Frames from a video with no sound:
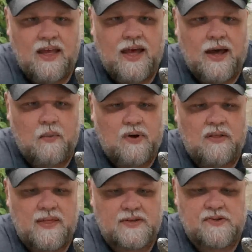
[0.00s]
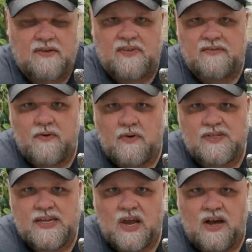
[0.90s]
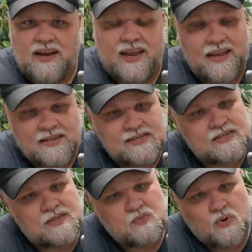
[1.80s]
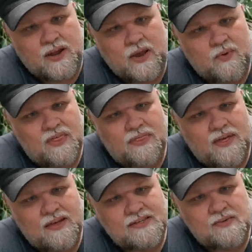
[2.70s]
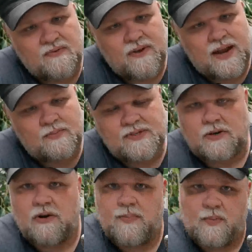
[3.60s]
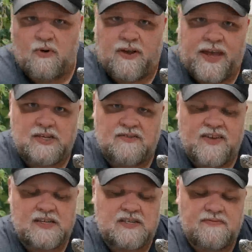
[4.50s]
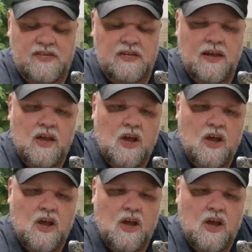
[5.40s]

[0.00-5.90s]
one of the things we're definitely focusing on is working with some of our animals that are a bit more cage defensive to